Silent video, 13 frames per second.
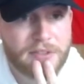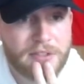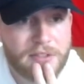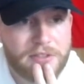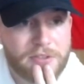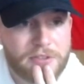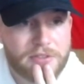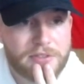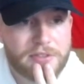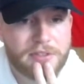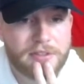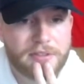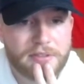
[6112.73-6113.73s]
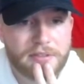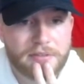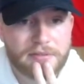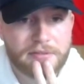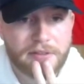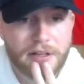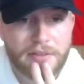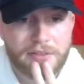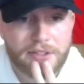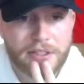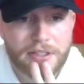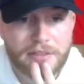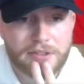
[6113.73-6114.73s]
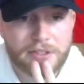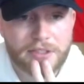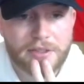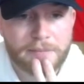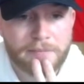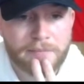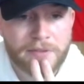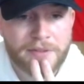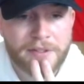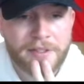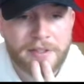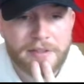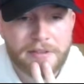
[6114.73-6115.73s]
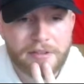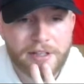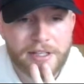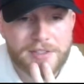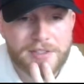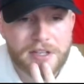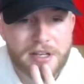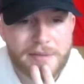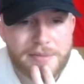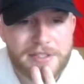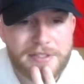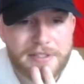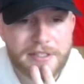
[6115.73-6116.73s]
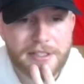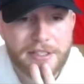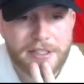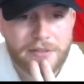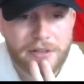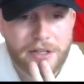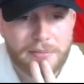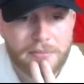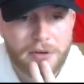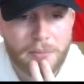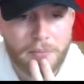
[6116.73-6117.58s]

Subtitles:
Interesting. 5.5, huh? The last time he didn't give up